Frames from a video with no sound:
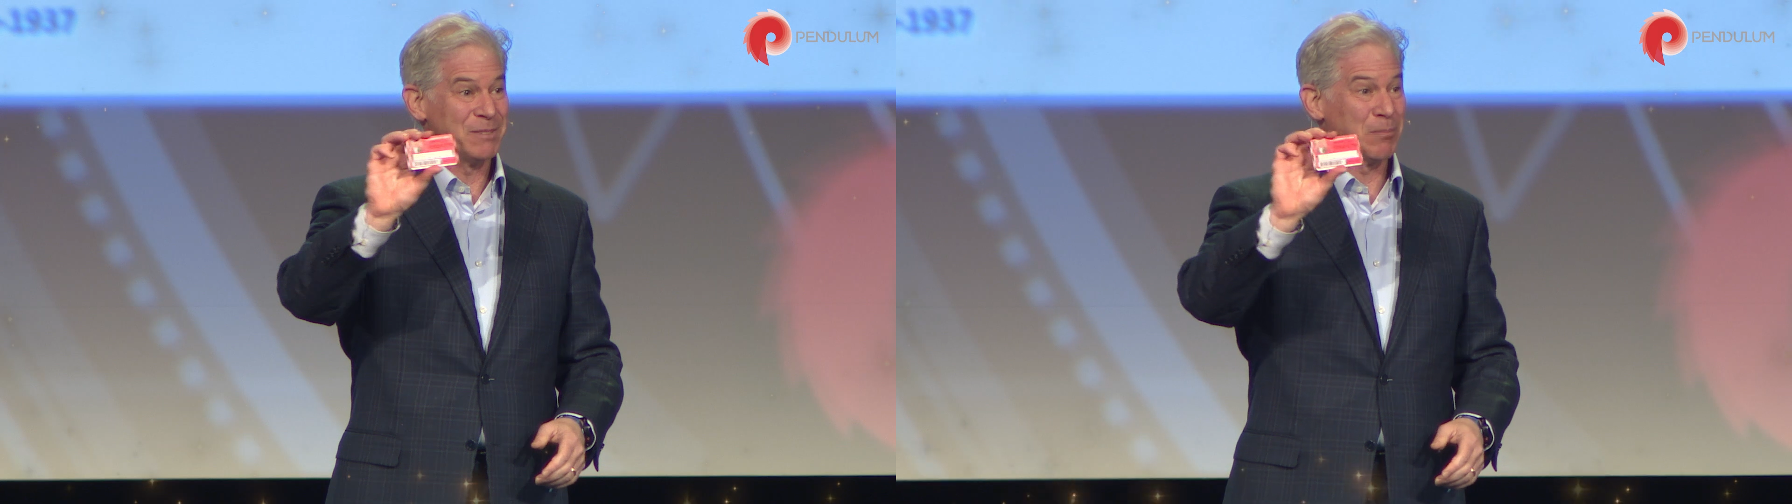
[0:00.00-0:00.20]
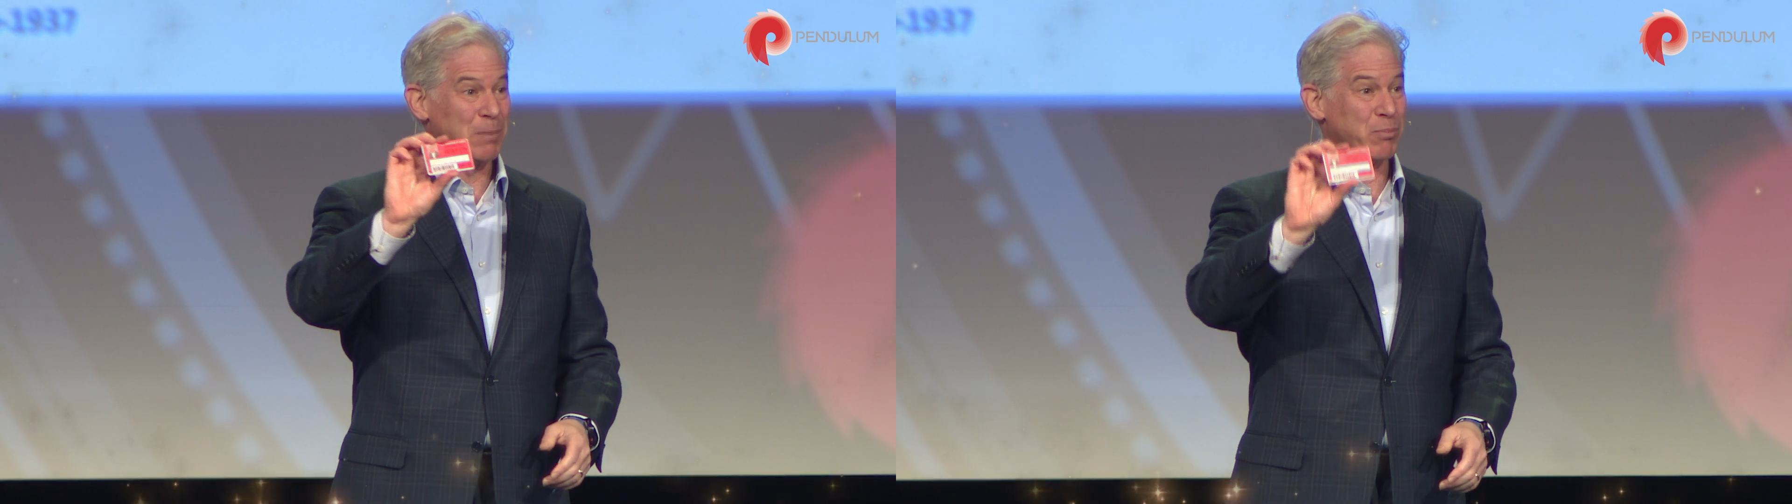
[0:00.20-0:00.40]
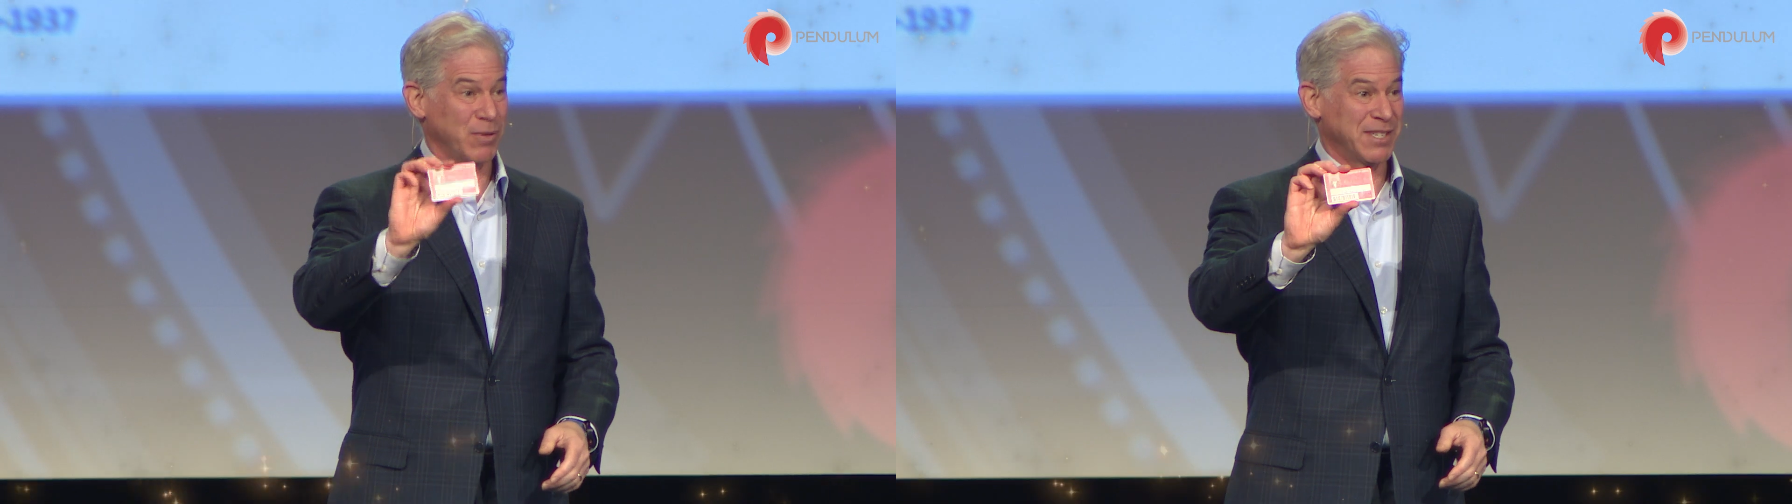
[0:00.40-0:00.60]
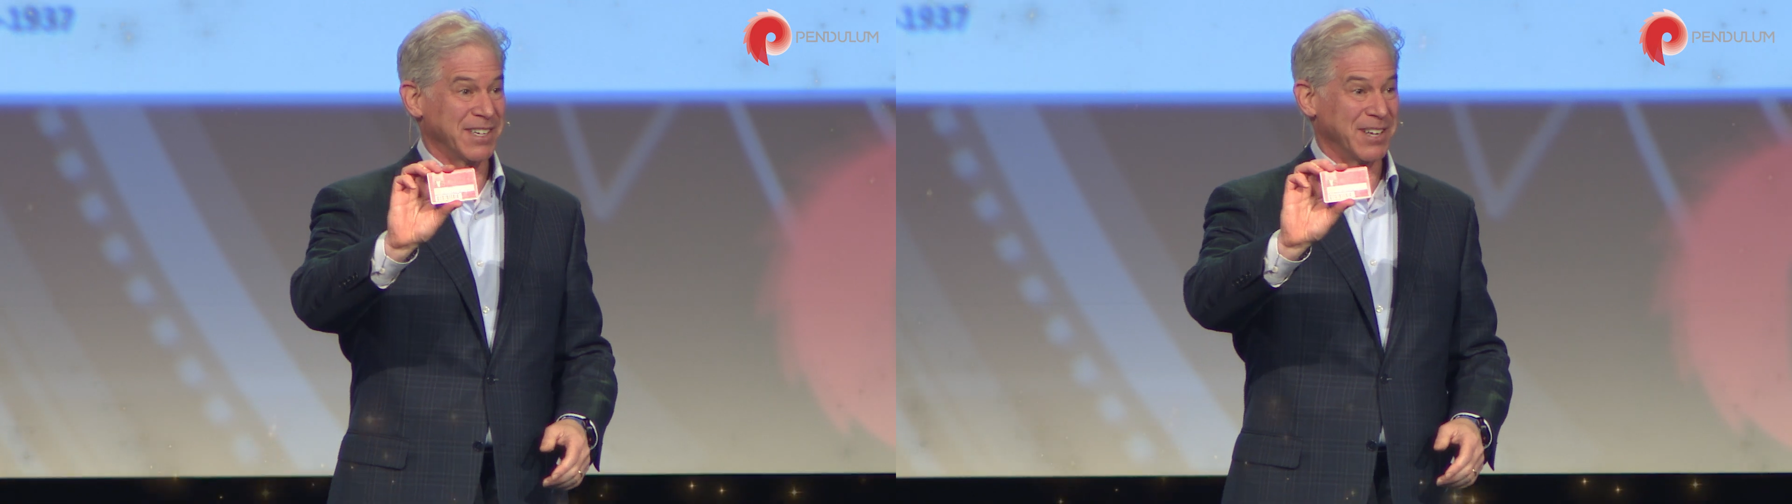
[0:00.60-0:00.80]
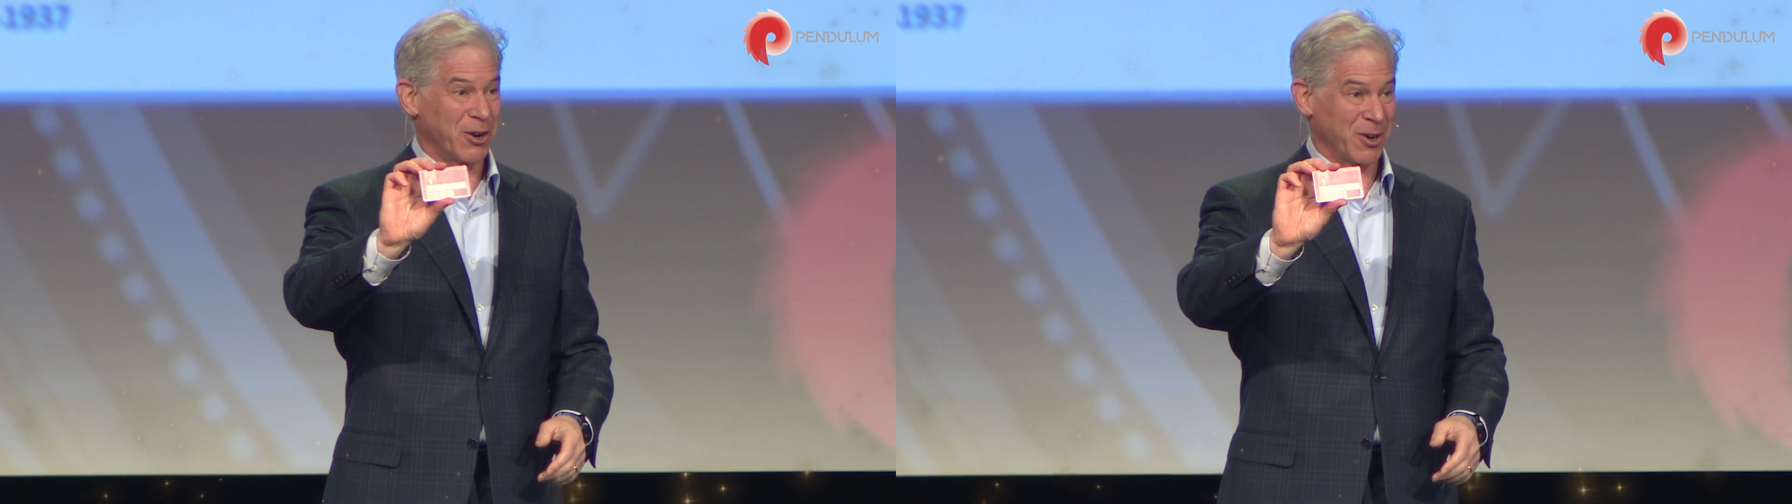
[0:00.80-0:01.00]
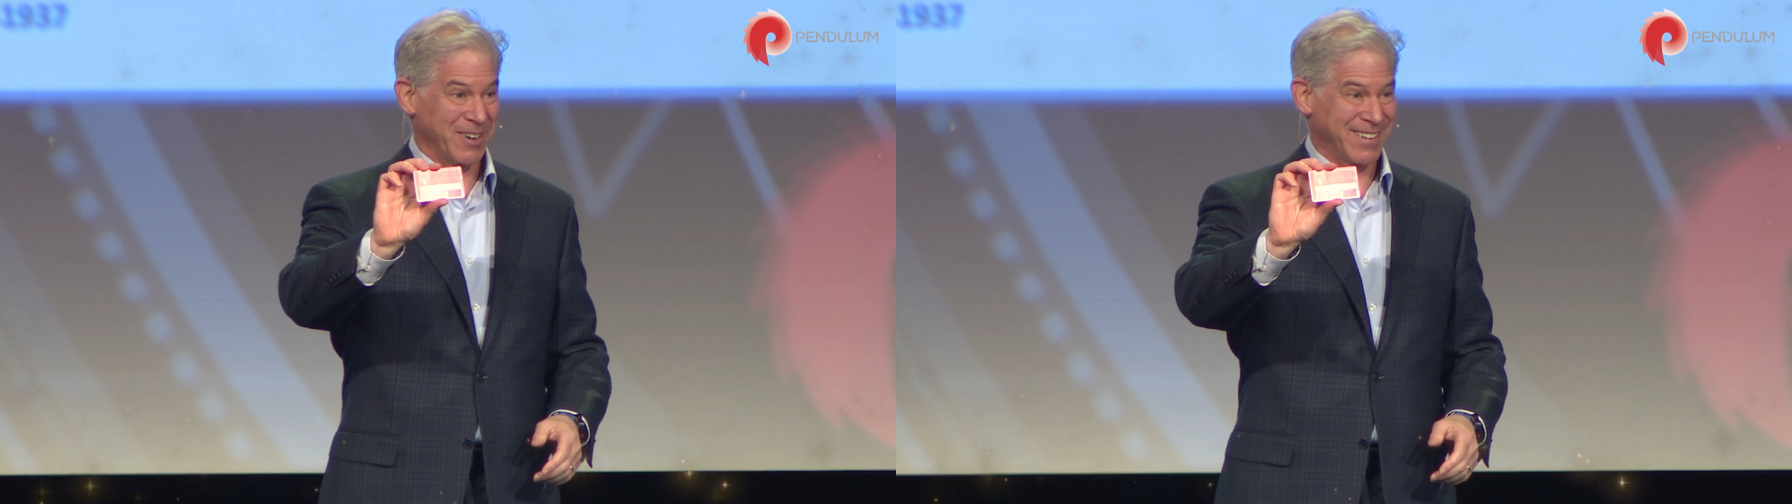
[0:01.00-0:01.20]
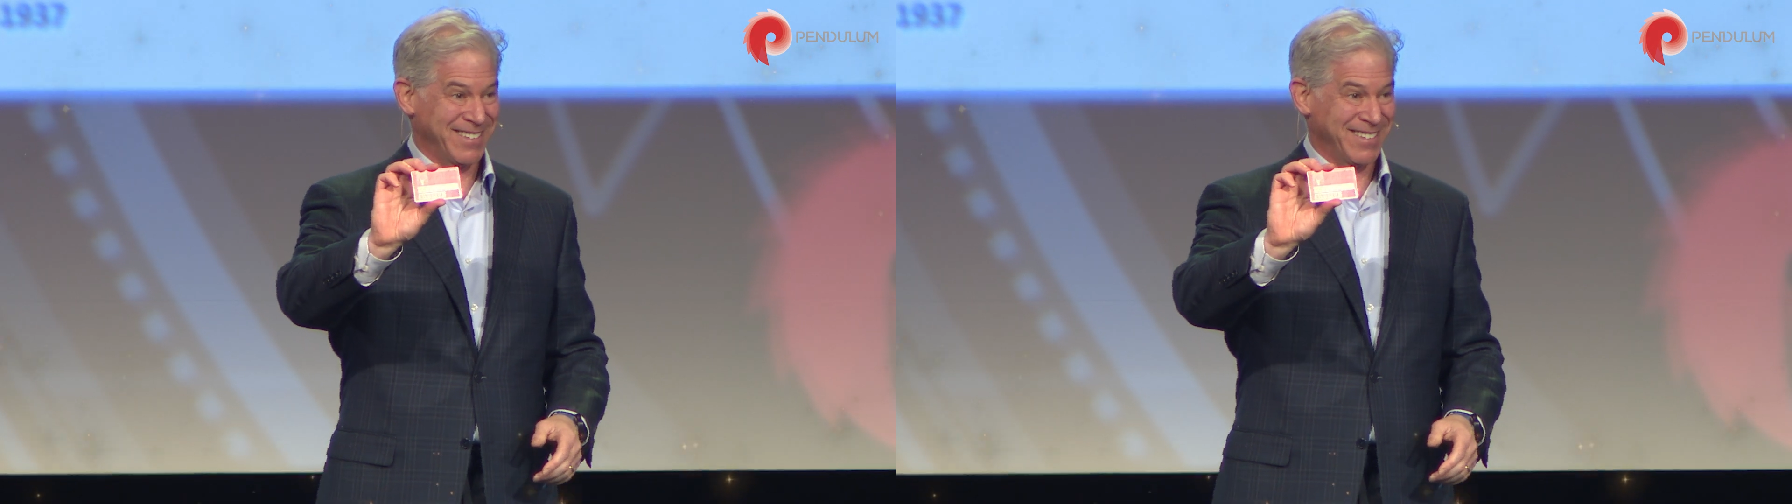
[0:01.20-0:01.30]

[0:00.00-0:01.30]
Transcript: my prison card.